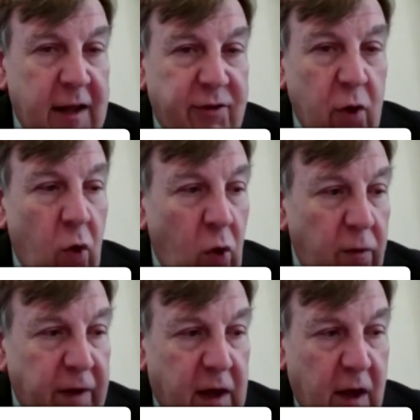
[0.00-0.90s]
And as
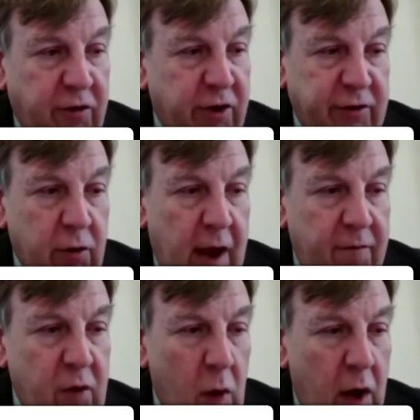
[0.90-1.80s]
all the countries
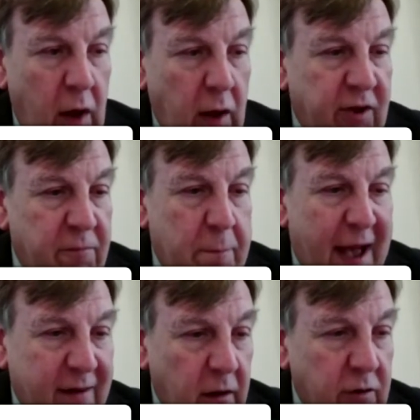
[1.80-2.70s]
around the world have
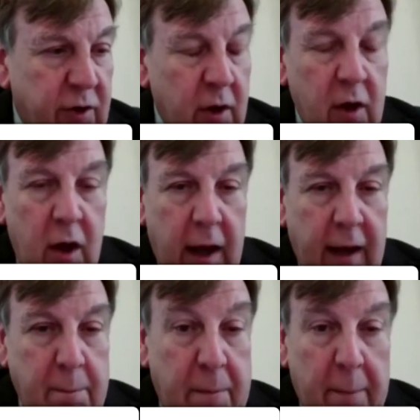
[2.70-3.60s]
battled
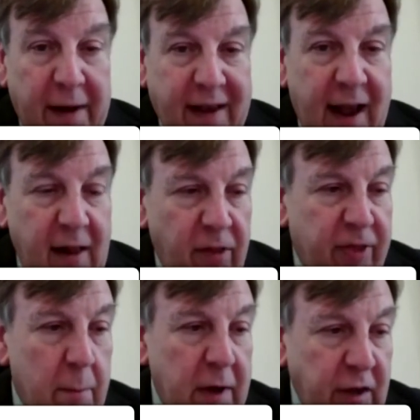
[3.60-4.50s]
a public
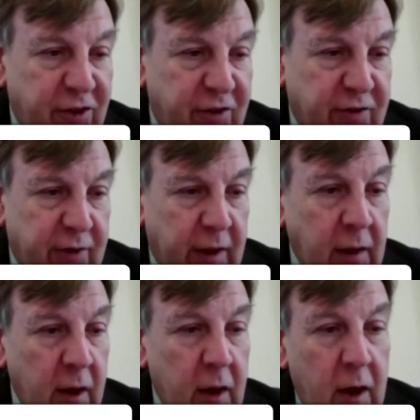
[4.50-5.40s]
health emergency,